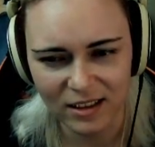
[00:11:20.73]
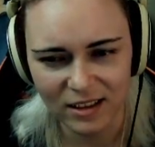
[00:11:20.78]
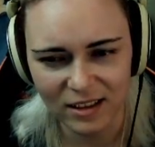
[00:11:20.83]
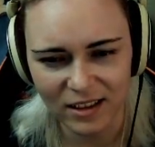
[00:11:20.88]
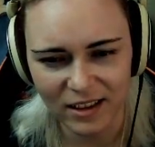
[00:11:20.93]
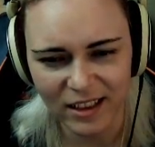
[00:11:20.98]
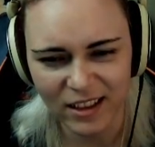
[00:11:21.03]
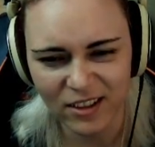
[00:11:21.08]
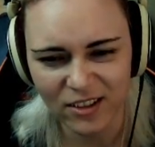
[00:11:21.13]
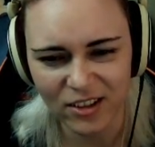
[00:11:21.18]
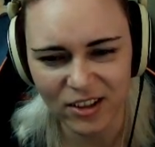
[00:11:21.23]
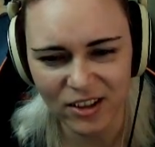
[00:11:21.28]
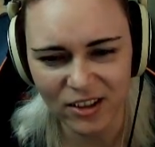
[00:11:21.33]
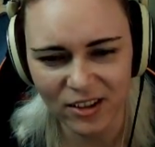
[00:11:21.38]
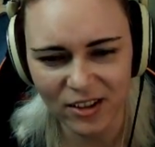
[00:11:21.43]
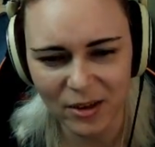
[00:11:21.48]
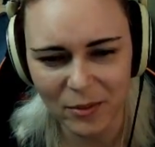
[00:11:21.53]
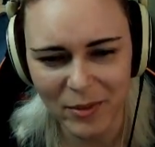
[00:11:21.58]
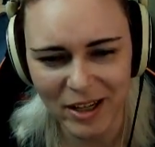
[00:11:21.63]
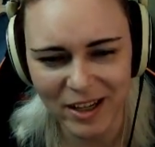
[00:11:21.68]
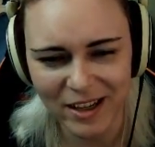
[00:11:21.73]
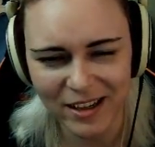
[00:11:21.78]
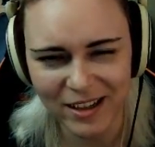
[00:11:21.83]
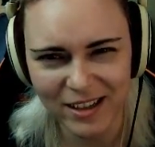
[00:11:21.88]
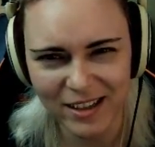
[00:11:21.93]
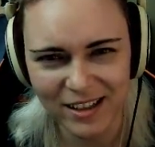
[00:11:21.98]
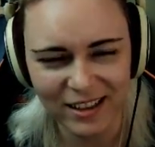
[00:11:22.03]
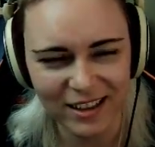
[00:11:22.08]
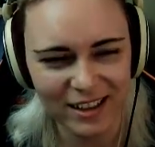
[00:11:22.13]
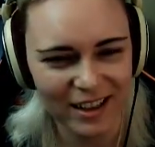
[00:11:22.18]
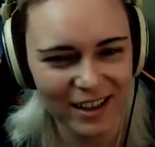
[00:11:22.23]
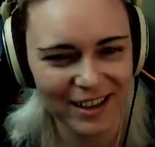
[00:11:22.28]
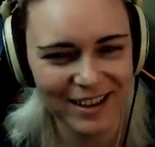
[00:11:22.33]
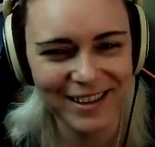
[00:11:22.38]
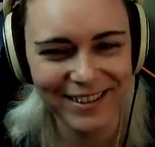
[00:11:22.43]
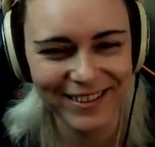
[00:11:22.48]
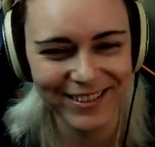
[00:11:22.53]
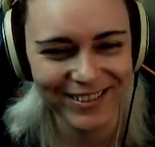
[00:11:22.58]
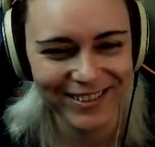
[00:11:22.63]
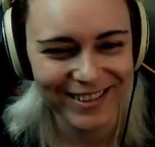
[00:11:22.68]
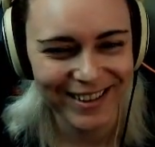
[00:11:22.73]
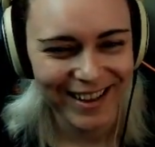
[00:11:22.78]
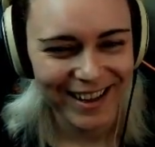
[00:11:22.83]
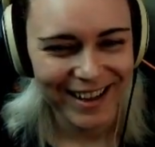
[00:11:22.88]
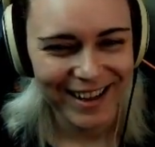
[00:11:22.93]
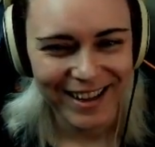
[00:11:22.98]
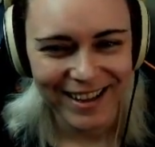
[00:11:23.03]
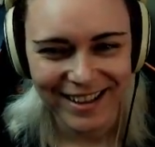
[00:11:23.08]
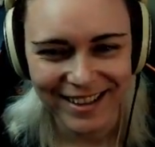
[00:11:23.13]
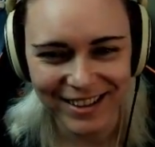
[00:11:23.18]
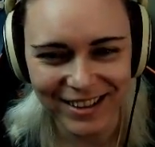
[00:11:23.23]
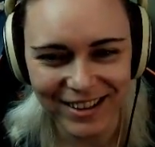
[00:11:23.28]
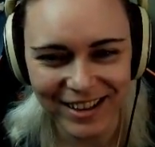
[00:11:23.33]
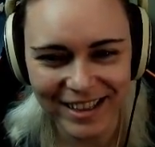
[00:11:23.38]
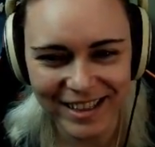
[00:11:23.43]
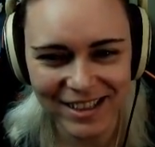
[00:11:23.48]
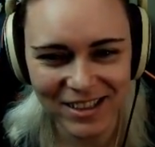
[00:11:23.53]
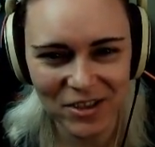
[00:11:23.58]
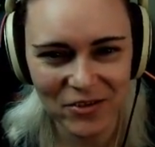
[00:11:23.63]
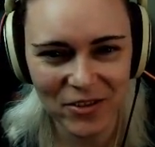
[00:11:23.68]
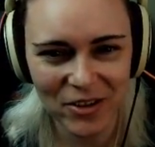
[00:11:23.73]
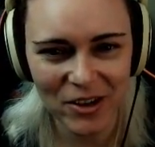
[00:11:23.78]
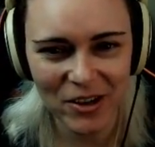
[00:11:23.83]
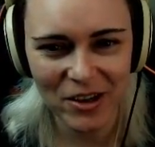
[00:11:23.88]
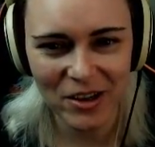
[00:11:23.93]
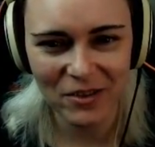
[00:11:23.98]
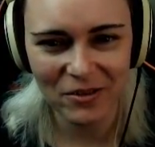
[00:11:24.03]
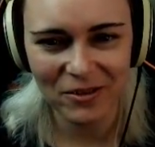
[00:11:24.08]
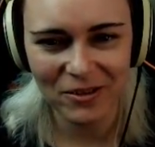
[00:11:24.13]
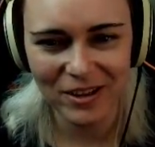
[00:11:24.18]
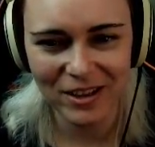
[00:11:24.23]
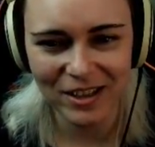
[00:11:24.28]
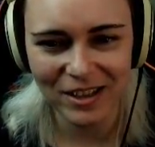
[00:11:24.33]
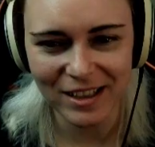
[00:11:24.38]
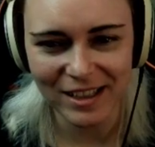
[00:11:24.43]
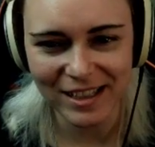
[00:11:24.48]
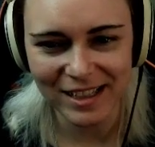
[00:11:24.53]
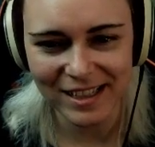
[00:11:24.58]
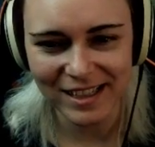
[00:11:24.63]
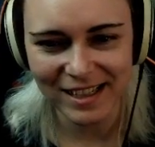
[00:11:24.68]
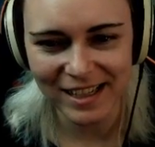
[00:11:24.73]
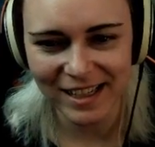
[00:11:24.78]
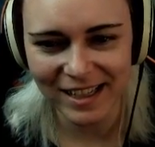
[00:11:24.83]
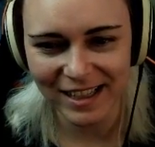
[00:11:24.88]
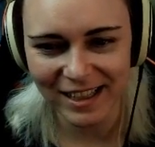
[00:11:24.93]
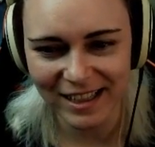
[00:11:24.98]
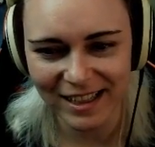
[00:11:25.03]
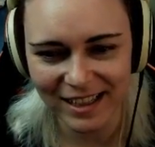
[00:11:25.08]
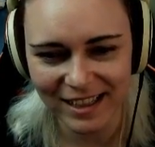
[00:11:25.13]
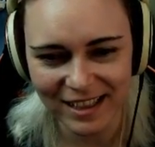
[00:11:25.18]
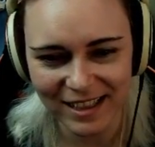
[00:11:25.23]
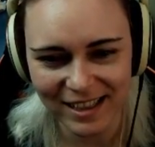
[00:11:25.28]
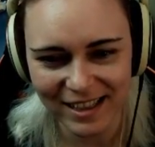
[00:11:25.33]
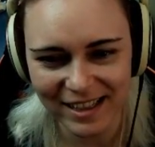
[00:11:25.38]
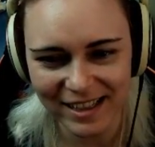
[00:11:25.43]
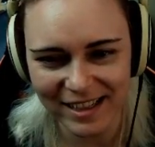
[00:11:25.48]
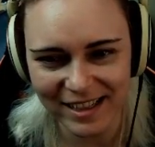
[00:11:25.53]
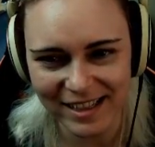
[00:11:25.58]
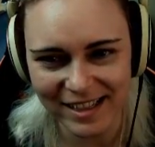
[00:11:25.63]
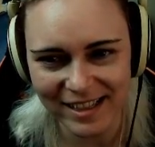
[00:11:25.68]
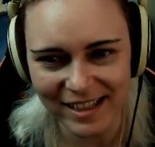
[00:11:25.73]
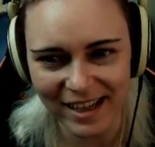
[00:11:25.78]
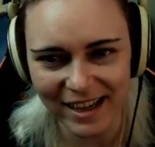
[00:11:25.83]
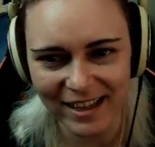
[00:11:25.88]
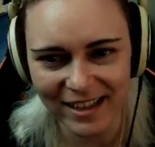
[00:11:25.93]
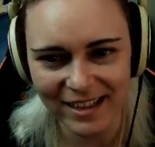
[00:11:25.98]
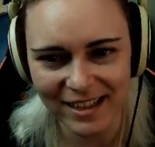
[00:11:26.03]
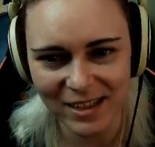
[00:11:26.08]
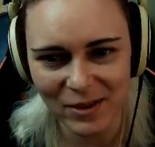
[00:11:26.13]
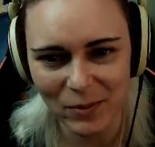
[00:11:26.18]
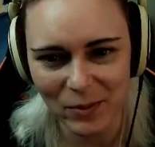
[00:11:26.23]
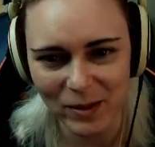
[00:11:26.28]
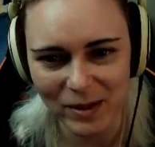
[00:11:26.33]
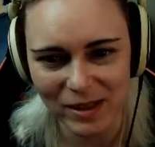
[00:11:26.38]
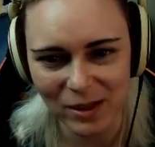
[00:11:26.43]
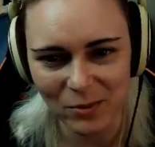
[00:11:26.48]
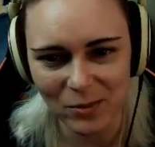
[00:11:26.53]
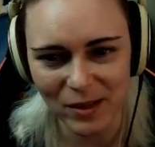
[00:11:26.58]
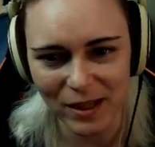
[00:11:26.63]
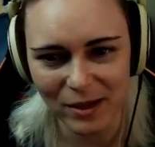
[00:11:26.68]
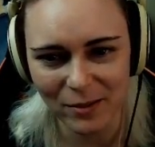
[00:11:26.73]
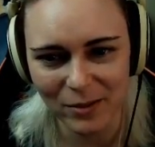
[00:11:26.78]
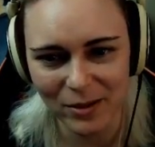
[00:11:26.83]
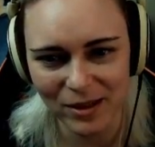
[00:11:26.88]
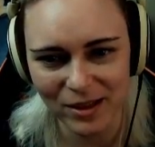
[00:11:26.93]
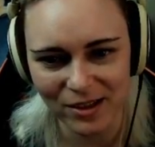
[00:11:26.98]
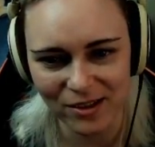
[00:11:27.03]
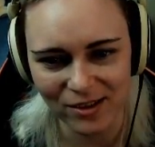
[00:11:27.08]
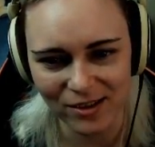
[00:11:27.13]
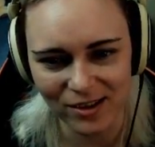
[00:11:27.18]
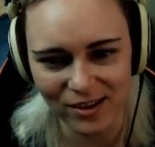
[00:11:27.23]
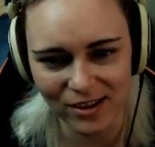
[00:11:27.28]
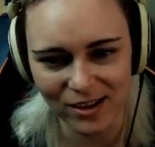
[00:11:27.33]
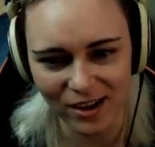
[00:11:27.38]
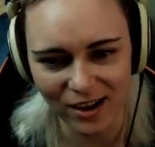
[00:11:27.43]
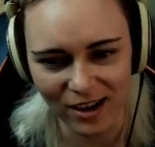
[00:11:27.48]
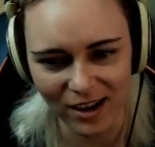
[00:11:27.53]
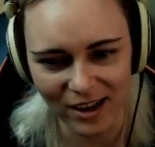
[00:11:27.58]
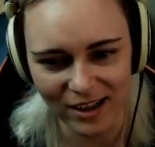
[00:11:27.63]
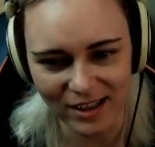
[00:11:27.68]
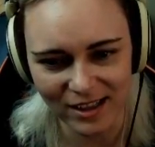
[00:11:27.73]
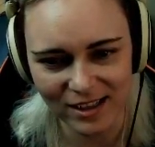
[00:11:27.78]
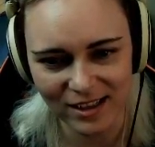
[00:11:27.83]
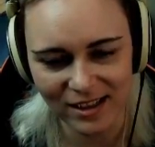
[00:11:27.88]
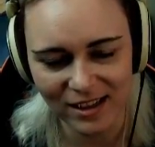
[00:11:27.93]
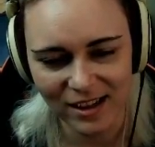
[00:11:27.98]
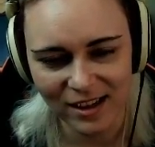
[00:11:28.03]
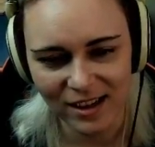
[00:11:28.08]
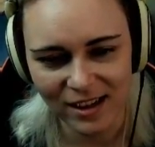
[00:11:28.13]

I don't know, you know what I mean? The lights are very realistic in a sense, but sometimes they're not.